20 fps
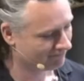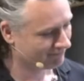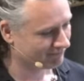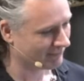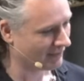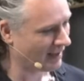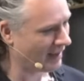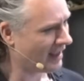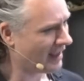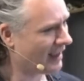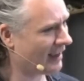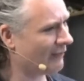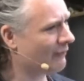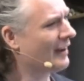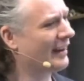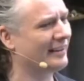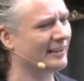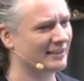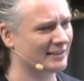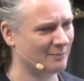"I
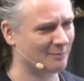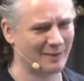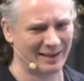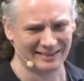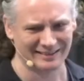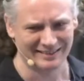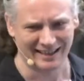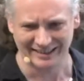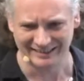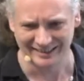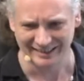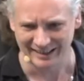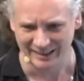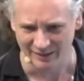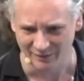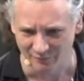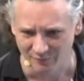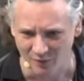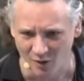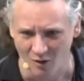find it's best not to get
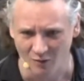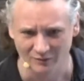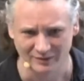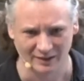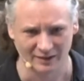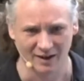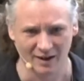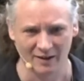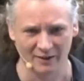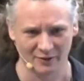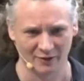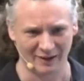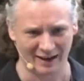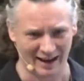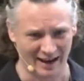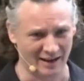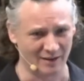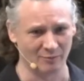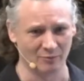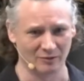involved in other
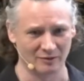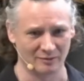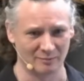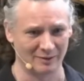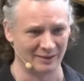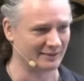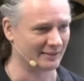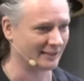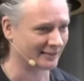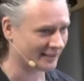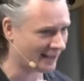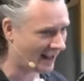animals' business.